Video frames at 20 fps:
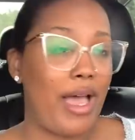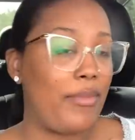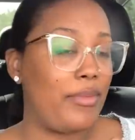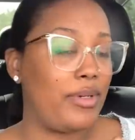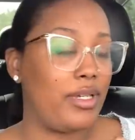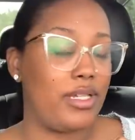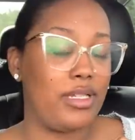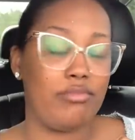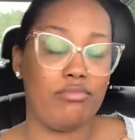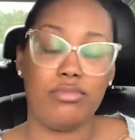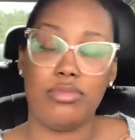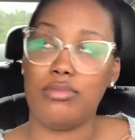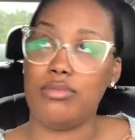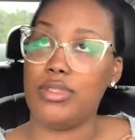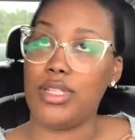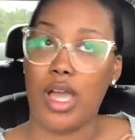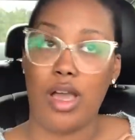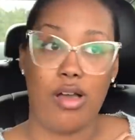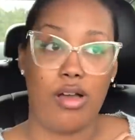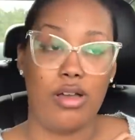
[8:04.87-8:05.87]
but
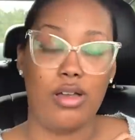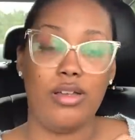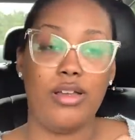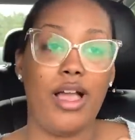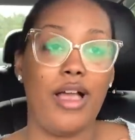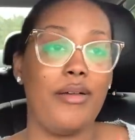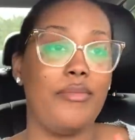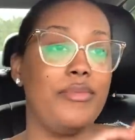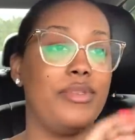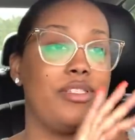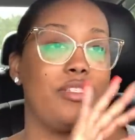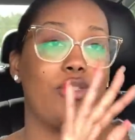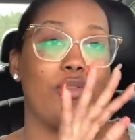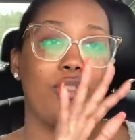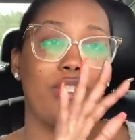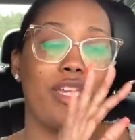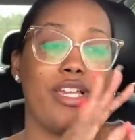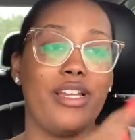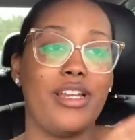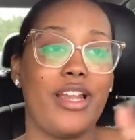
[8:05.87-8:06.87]
y'all, I'm so
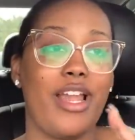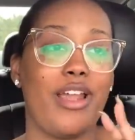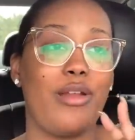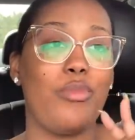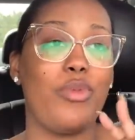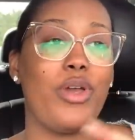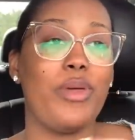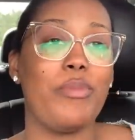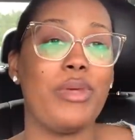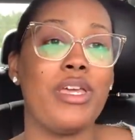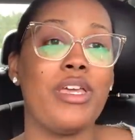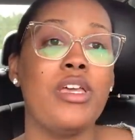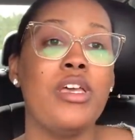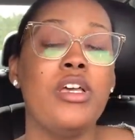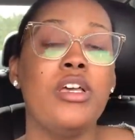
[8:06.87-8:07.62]
scared of that appointment.